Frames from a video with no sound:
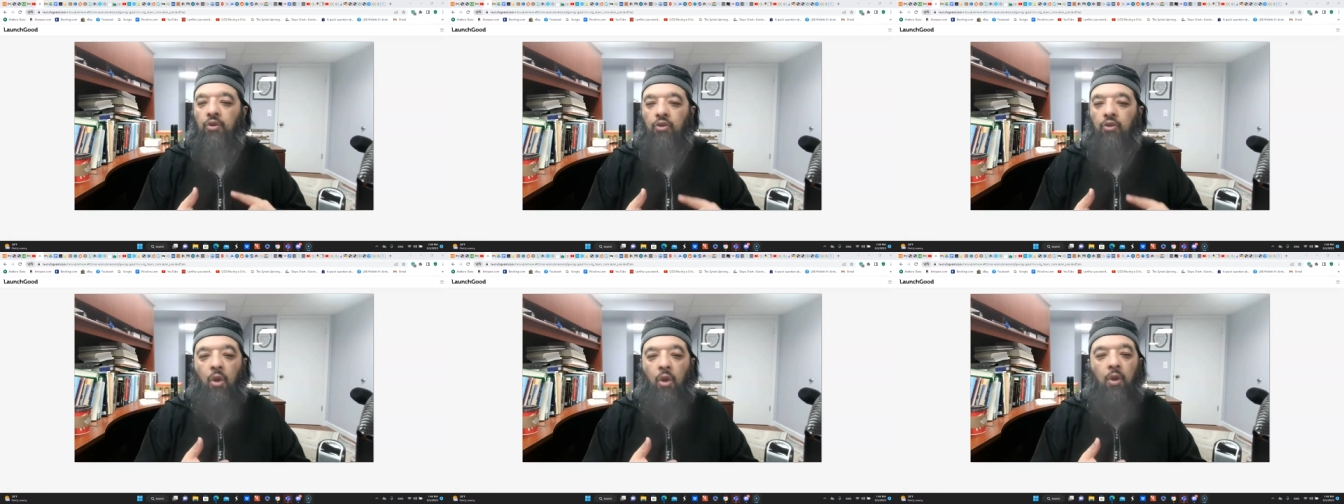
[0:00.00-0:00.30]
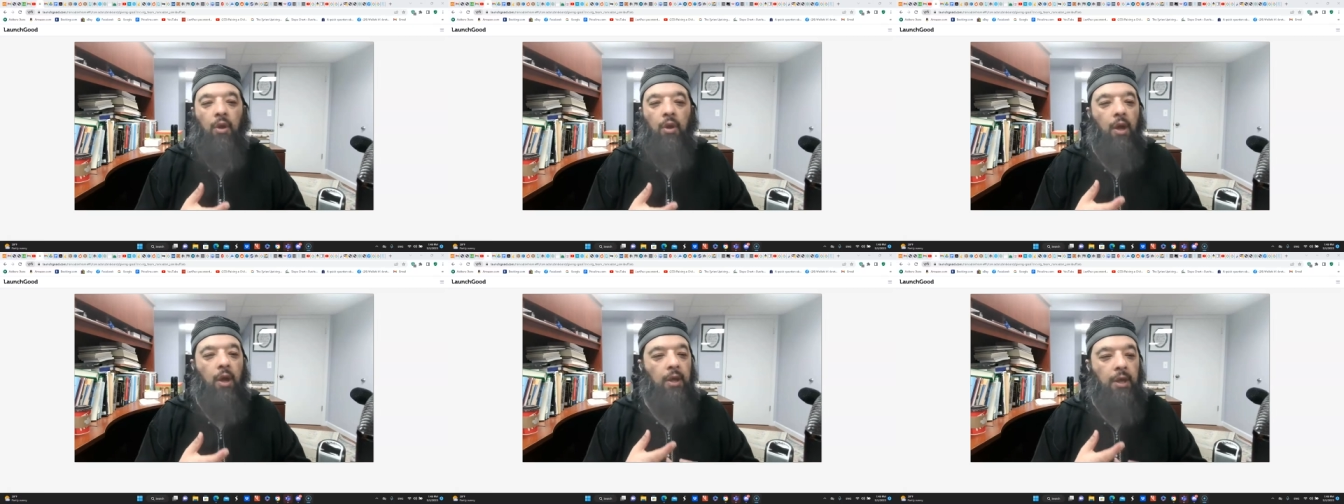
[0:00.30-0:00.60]

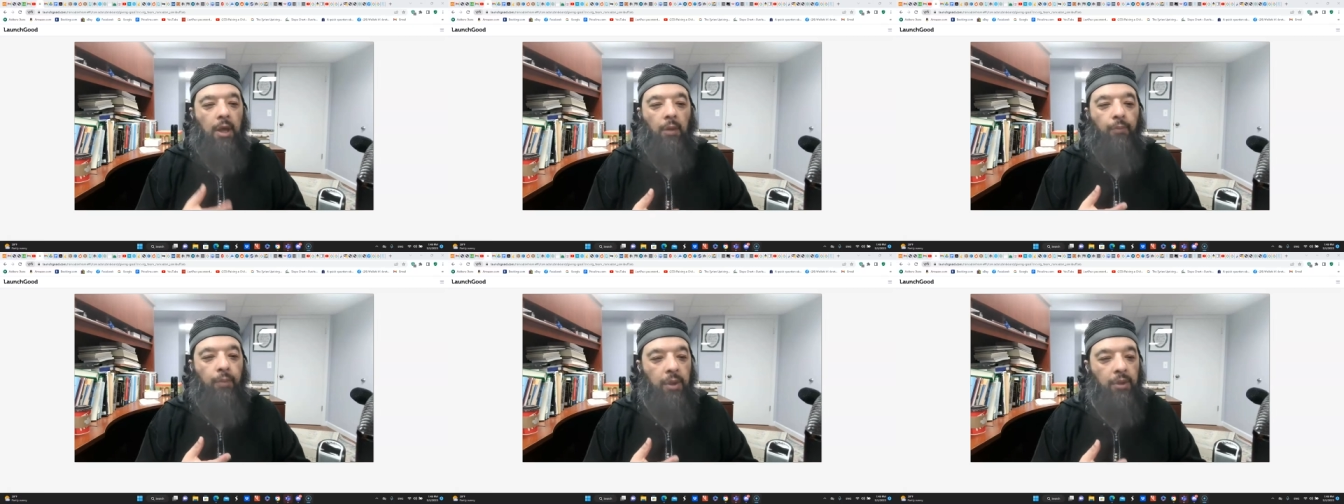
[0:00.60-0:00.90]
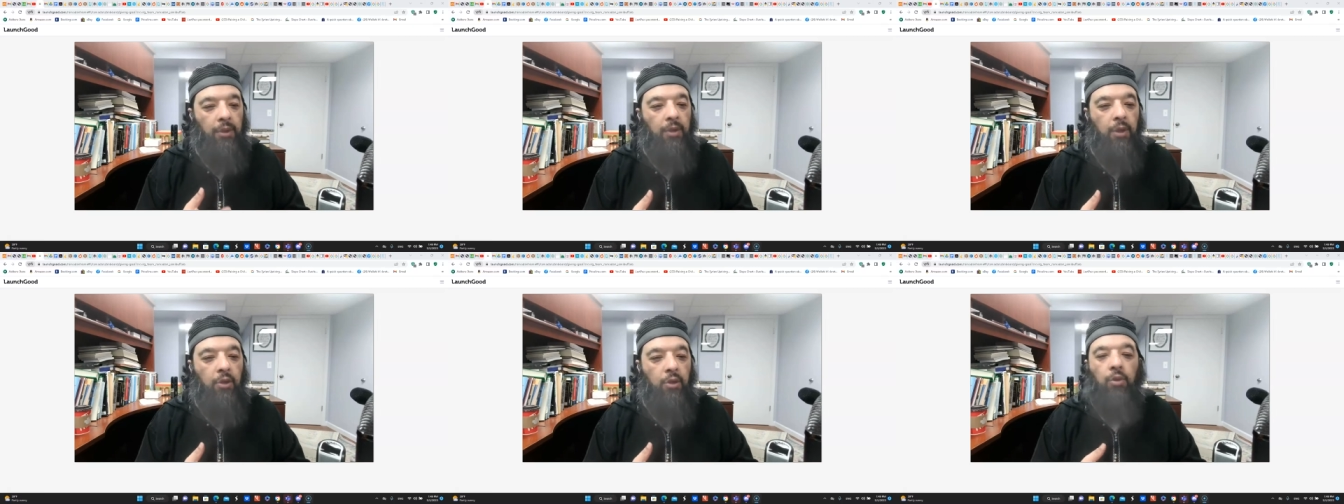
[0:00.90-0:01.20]
strong on
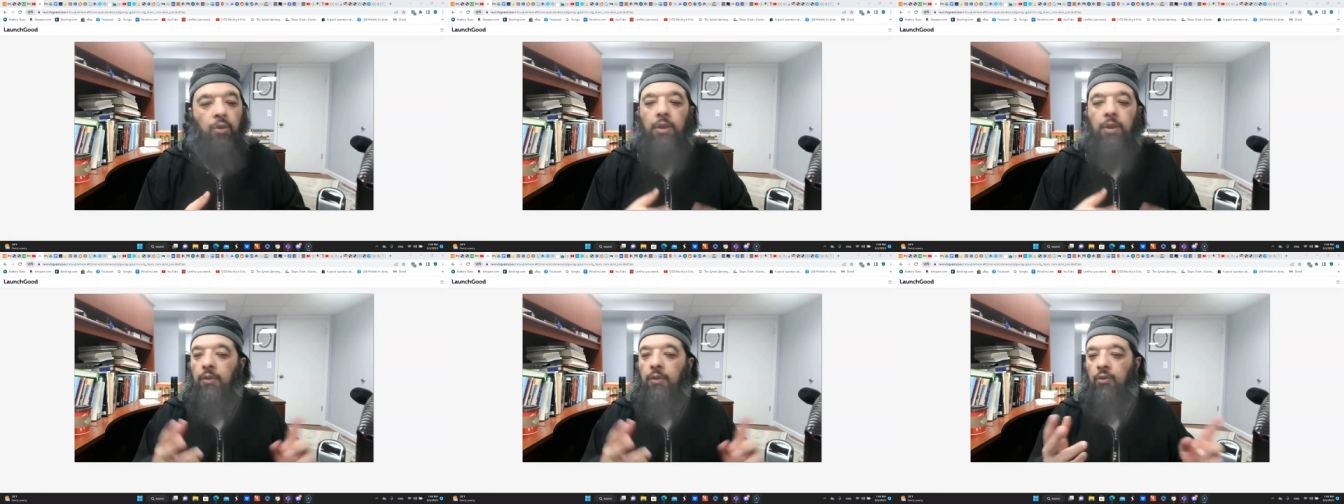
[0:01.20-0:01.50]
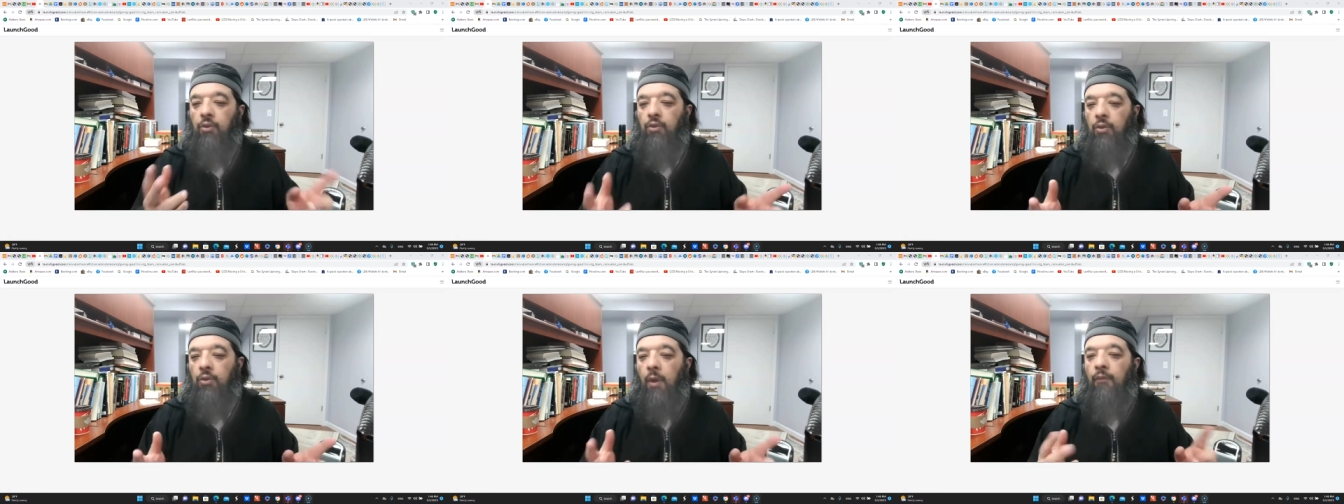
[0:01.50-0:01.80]
helping the youth,
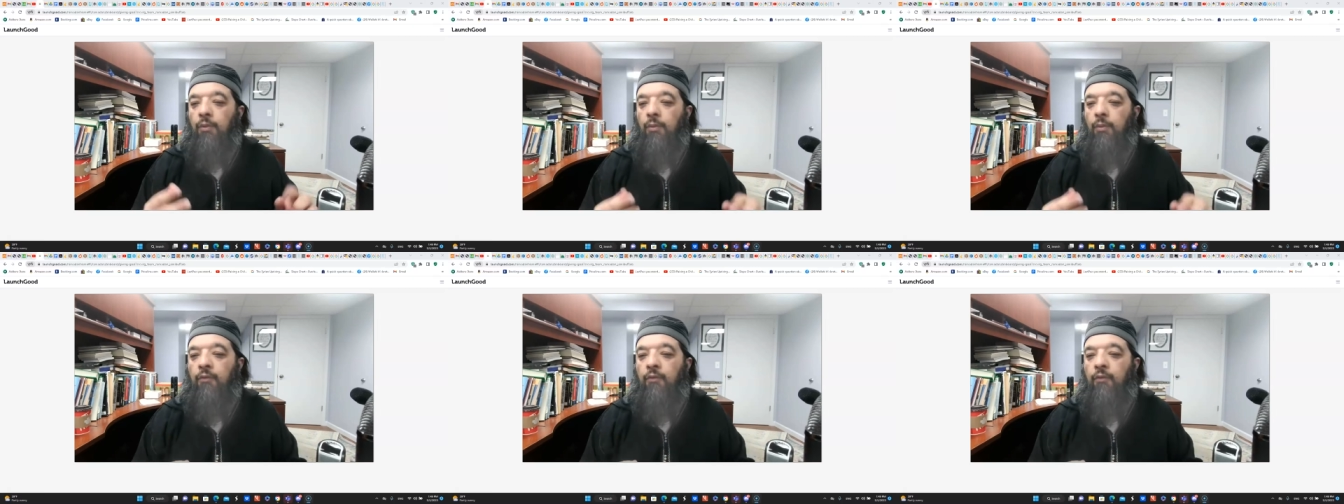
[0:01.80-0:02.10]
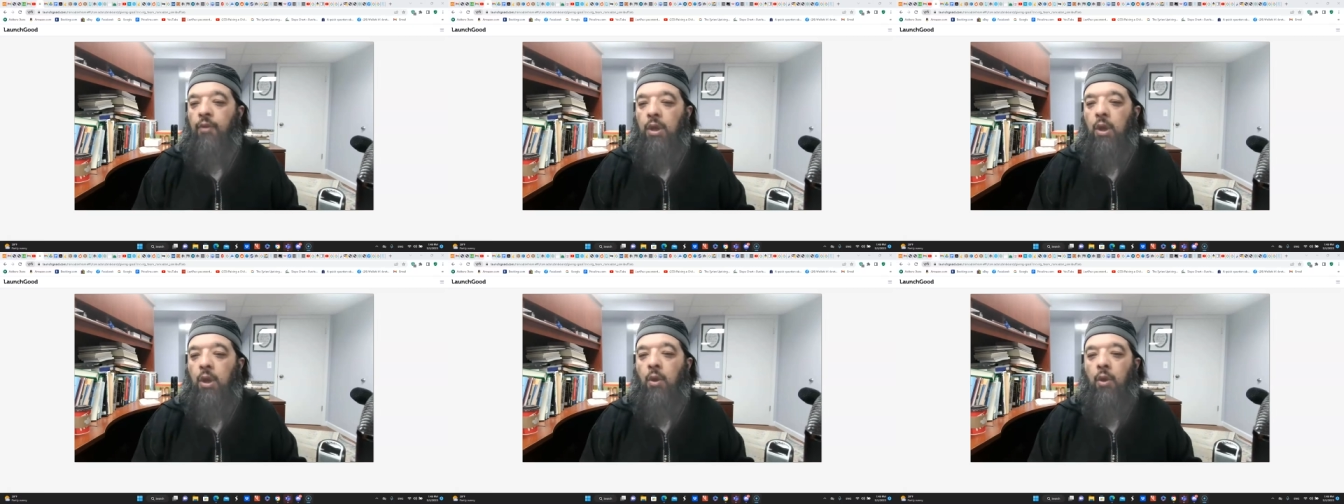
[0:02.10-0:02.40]
as you saw from the
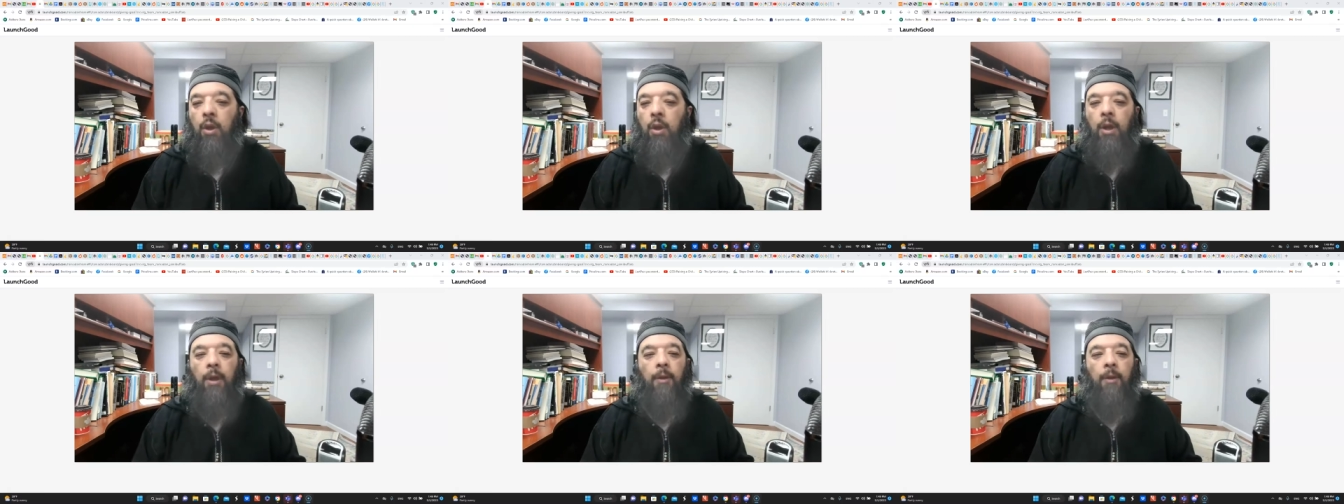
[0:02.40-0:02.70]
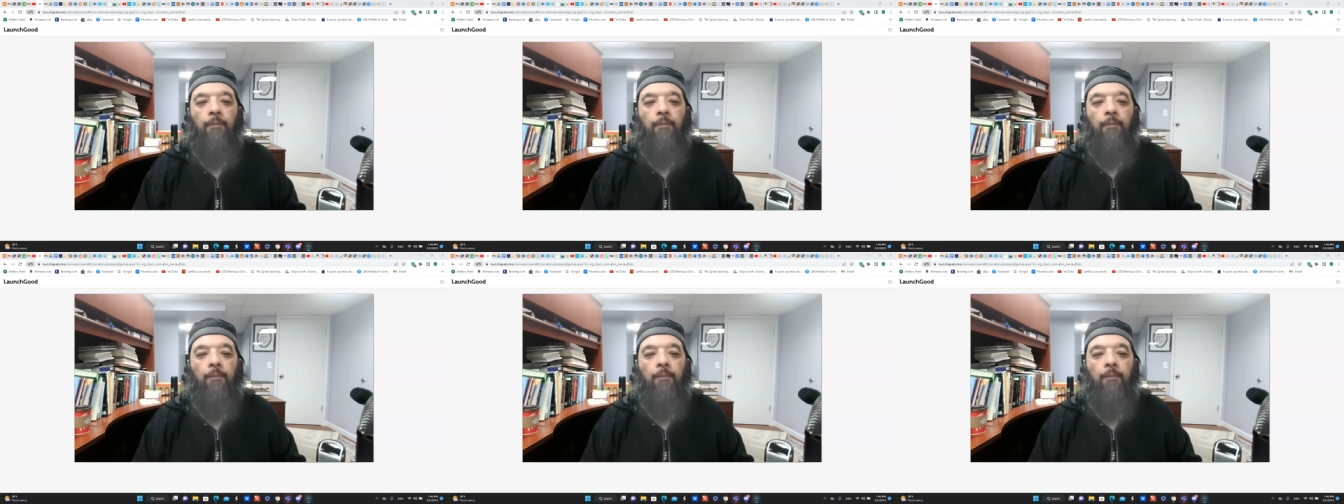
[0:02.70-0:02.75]
video.